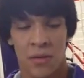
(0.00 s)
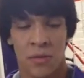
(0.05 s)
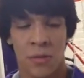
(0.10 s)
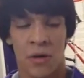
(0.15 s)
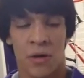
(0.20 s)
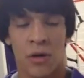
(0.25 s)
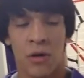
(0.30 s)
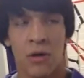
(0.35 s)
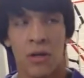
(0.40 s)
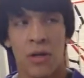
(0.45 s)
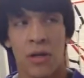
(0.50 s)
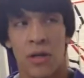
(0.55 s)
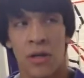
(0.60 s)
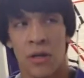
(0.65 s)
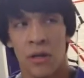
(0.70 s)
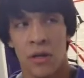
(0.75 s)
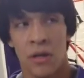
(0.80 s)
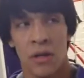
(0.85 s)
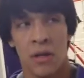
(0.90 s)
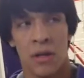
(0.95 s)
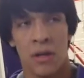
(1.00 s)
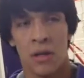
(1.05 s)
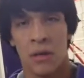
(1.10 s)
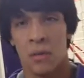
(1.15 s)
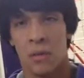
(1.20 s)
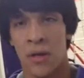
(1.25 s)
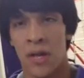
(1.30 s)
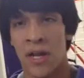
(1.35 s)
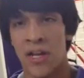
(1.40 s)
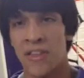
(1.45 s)
Well,
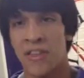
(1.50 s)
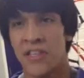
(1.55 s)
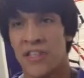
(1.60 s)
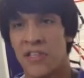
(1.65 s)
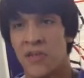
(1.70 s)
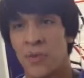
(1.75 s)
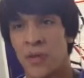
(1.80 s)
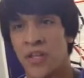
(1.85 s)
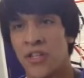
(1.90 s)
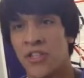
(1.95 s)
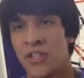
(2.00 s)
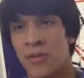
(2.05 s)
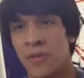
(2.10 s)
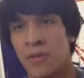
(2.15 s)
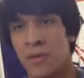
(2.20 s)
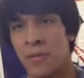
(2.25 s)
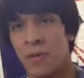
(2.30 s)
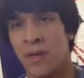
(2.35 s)
when I hit the switch,